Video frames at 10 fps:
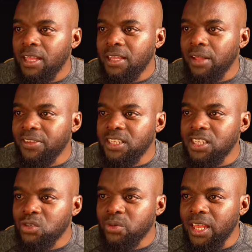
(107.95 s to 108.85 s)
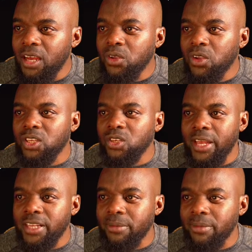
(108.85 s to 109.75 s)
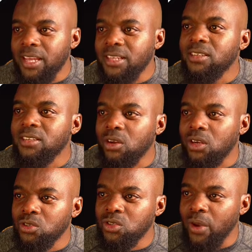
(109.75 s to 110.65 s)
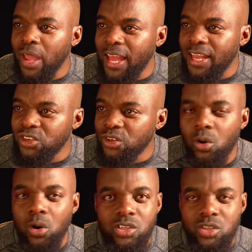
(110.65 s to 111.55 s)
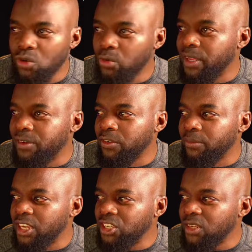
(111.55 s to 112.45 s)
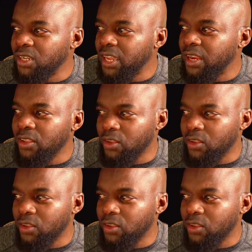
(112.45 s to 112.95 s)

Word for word: Now this is Twilio, you can do SMS, you can also add your Zoom information here,